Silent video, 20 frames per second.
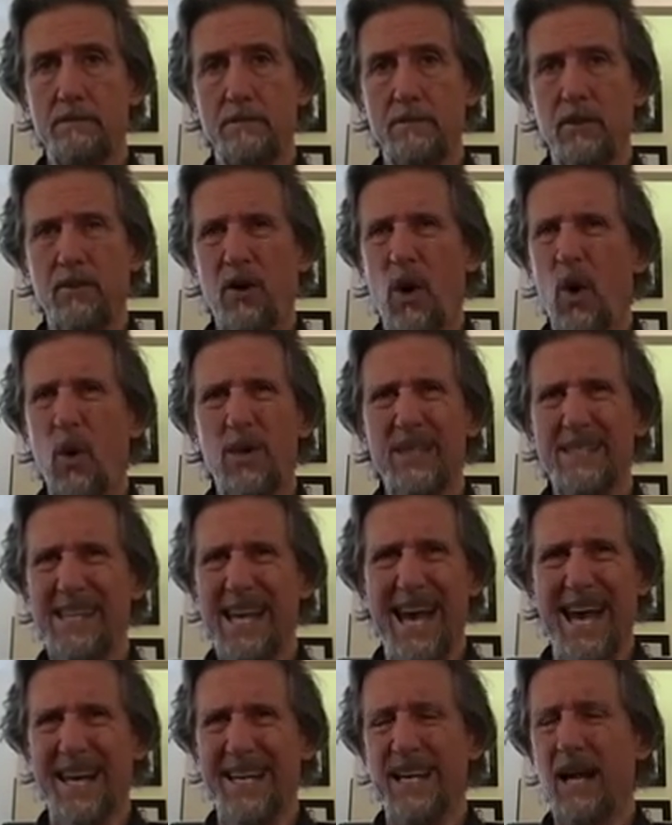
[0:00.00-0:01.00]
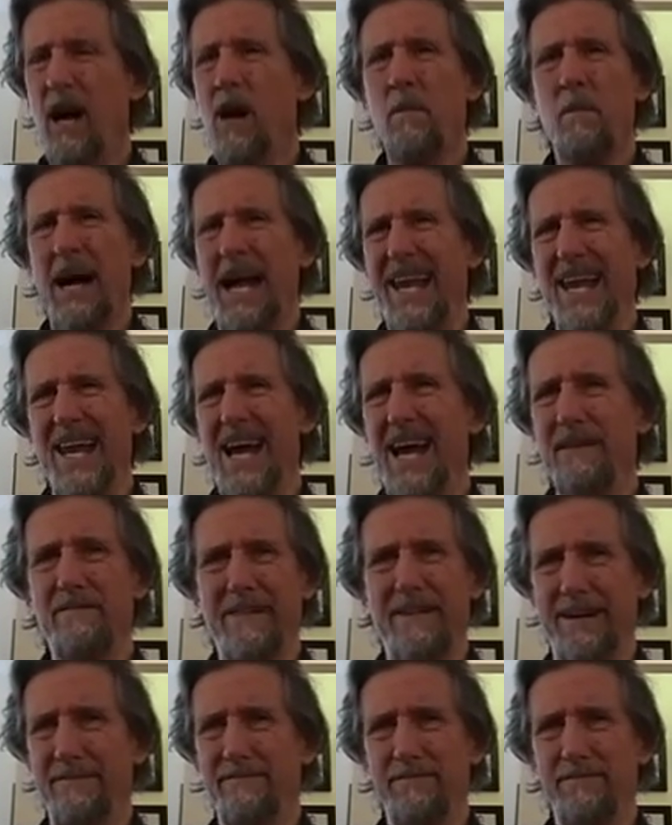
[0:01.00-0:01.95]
We've always had it. All my life